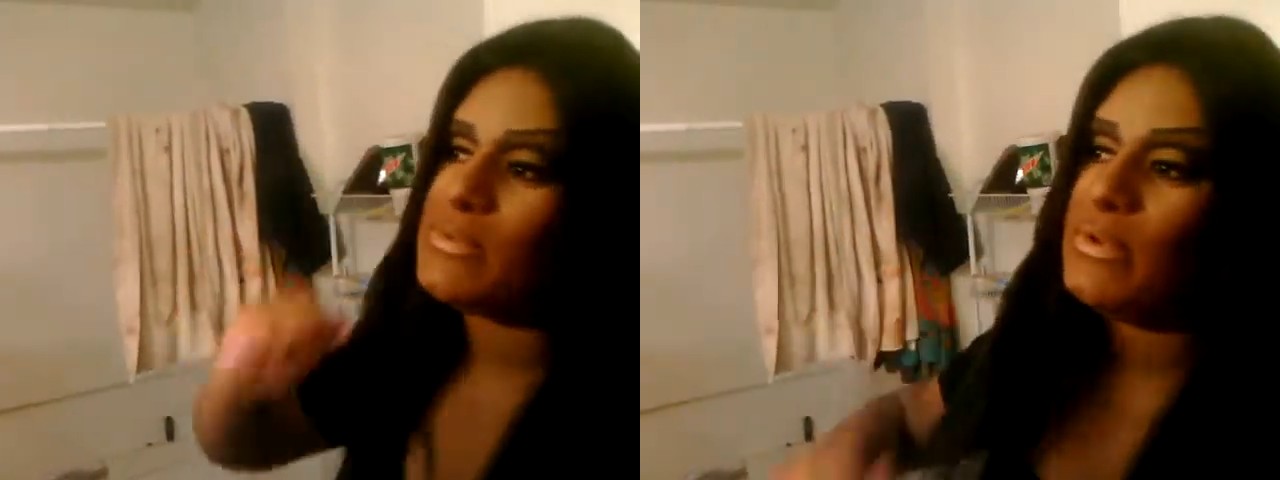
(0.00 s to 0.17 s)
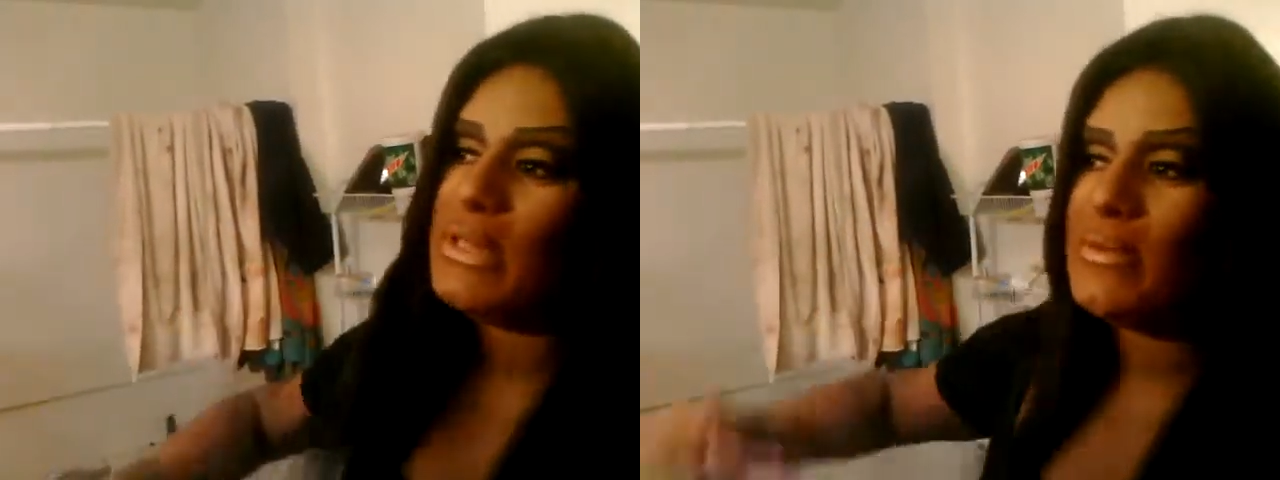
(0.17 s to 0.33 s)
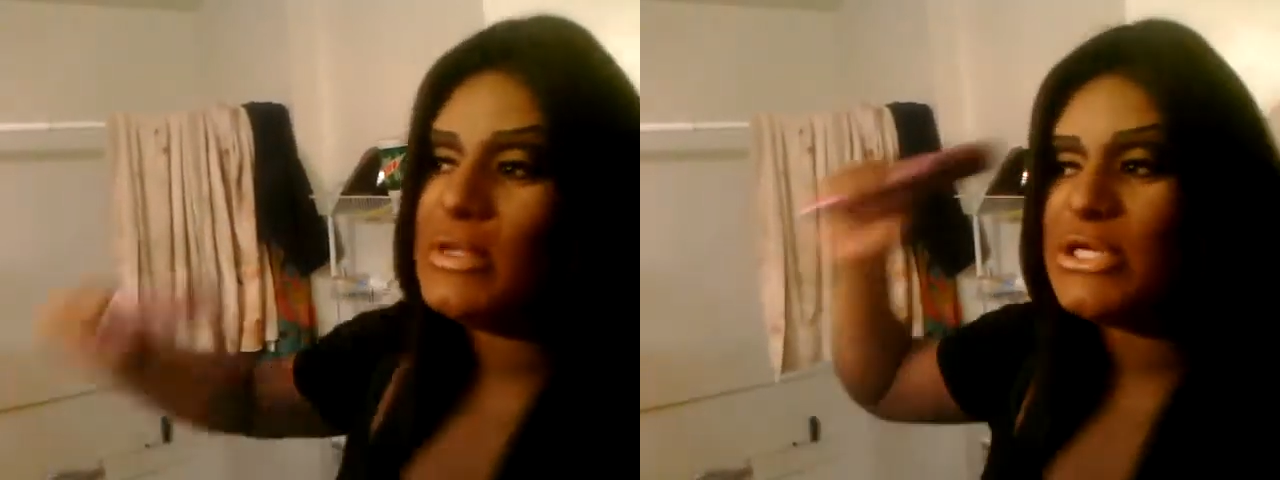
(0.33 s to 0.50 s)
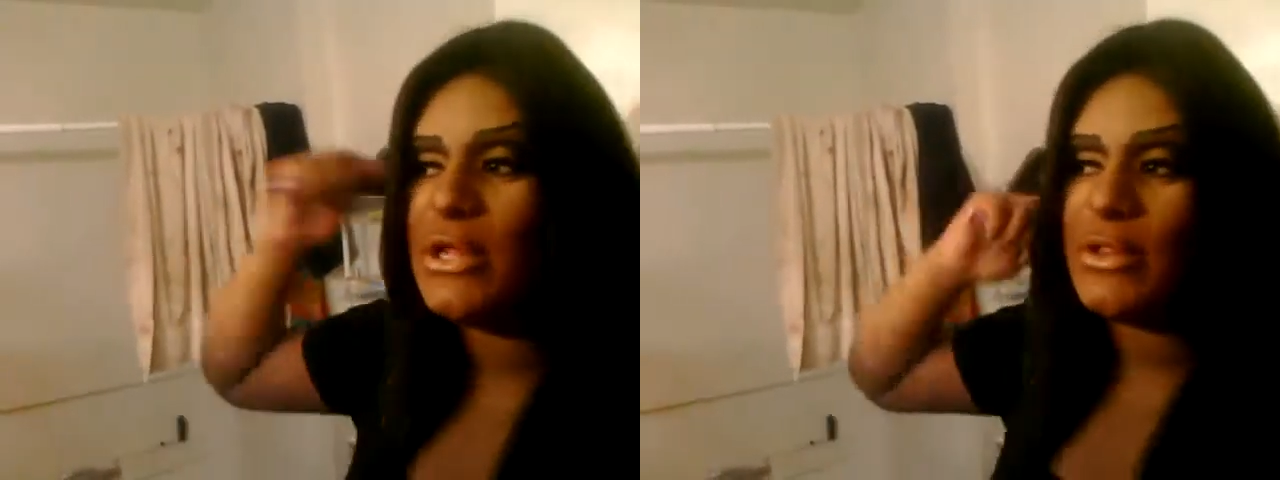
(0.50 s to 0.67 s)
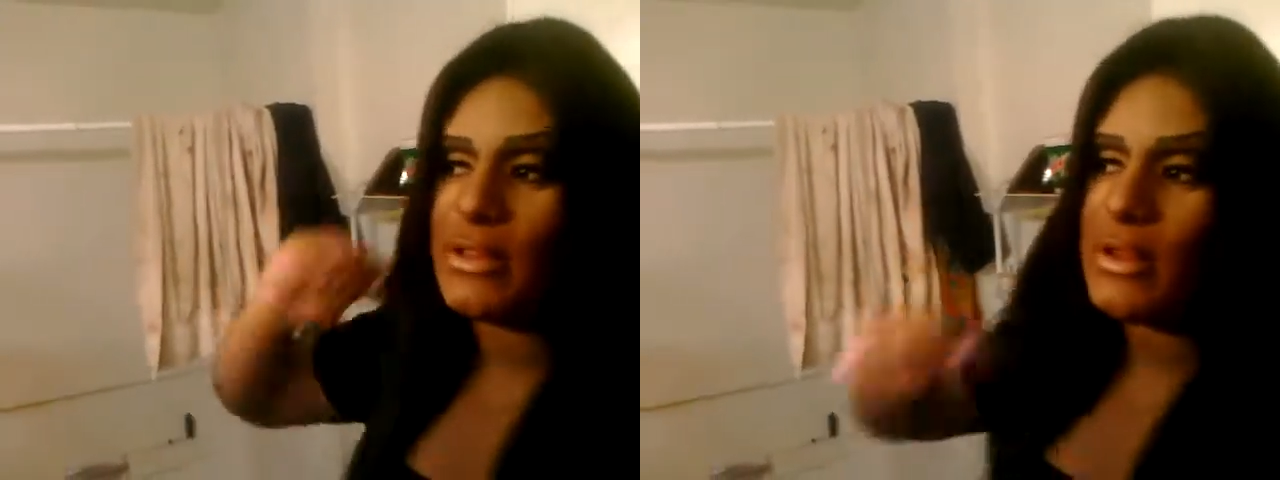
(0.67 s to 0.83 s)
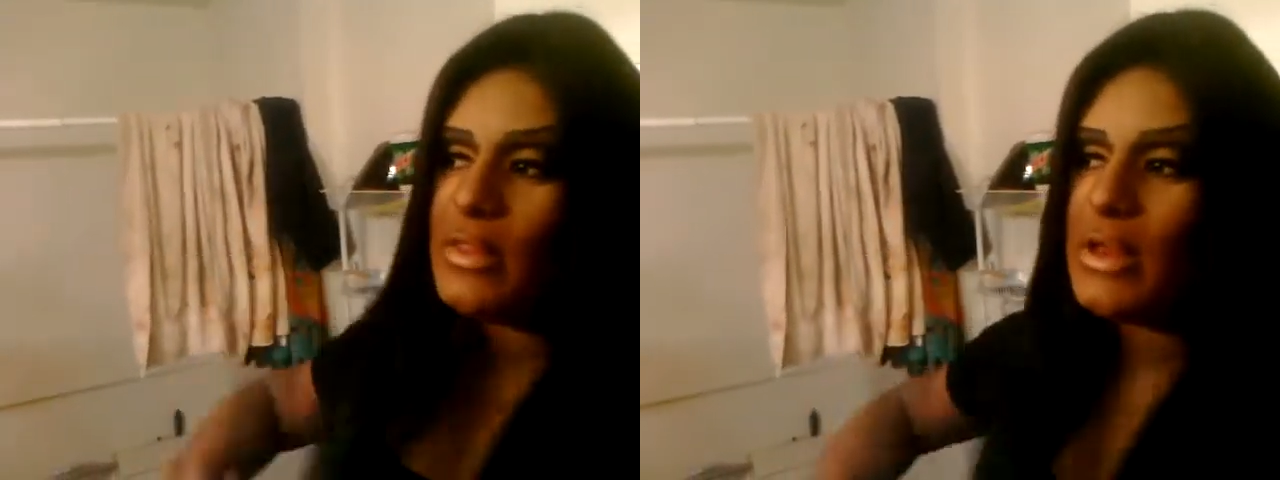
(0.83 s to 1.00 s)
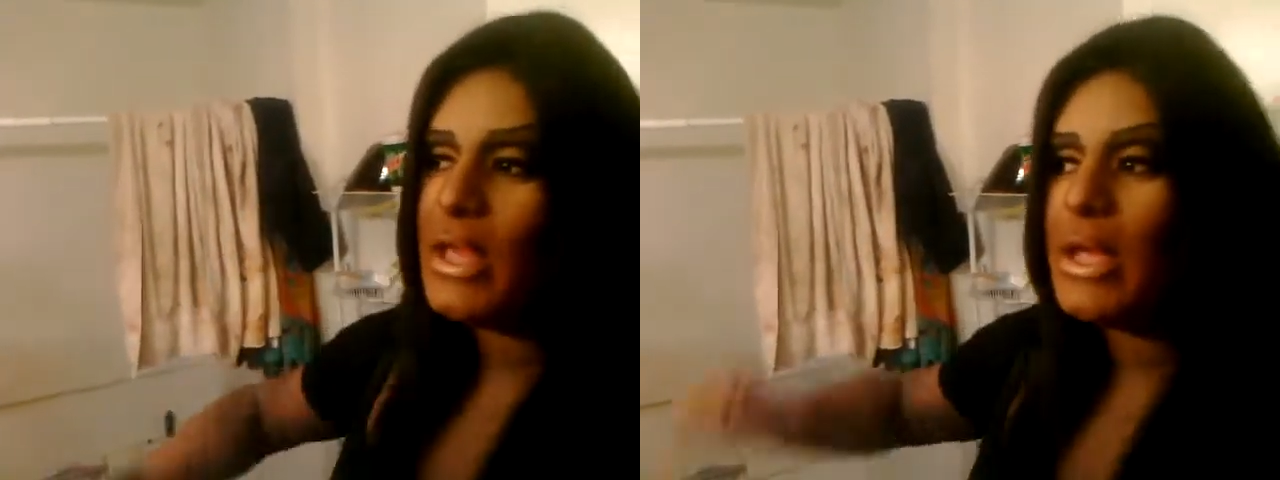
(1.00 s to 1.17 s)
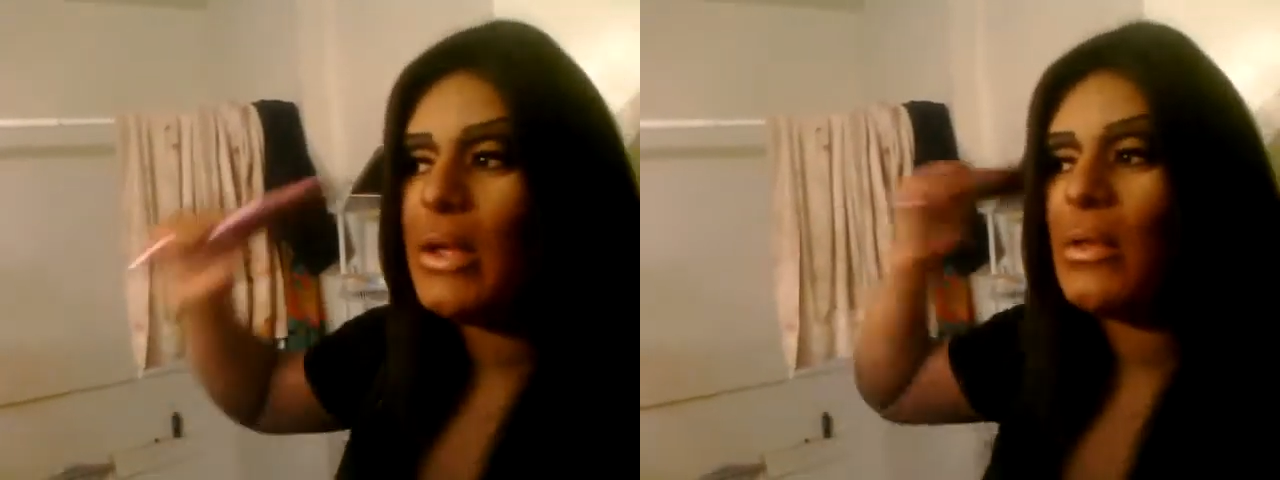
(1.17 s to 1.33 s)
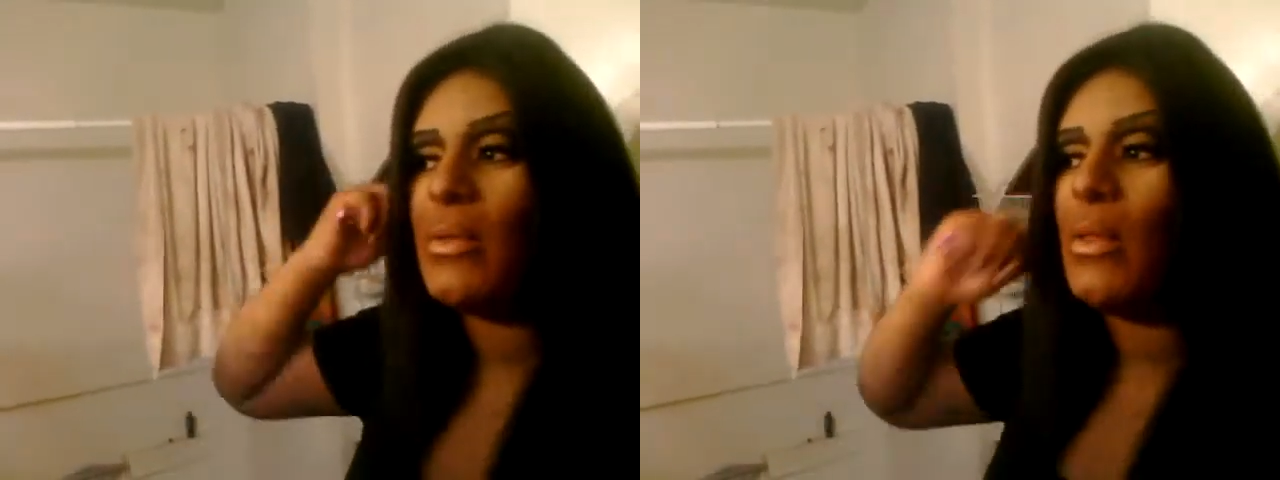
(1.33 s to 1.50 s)
but we love each other at the end of the
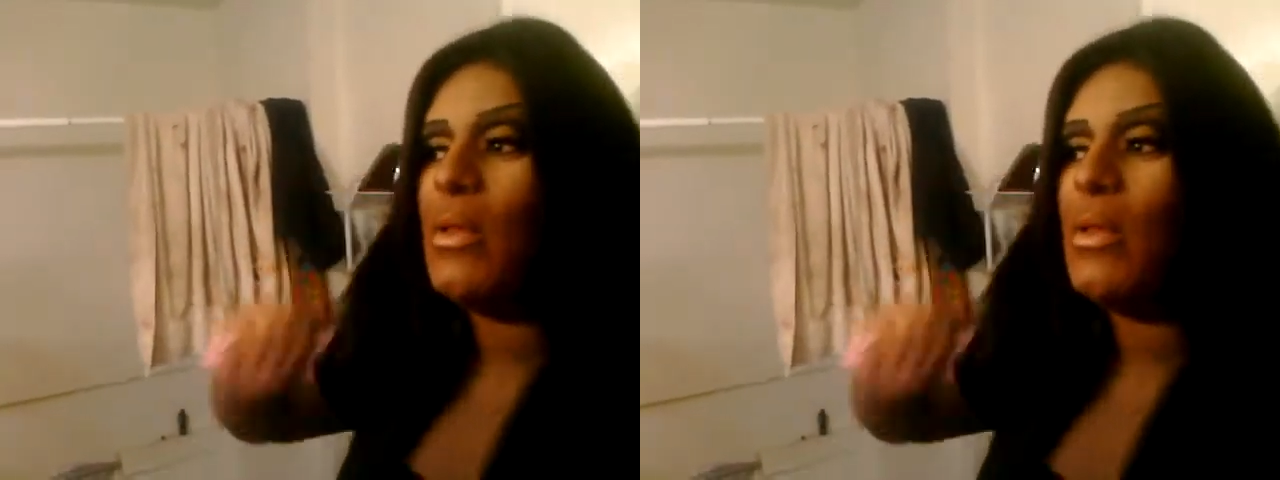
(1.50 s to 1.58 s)
day.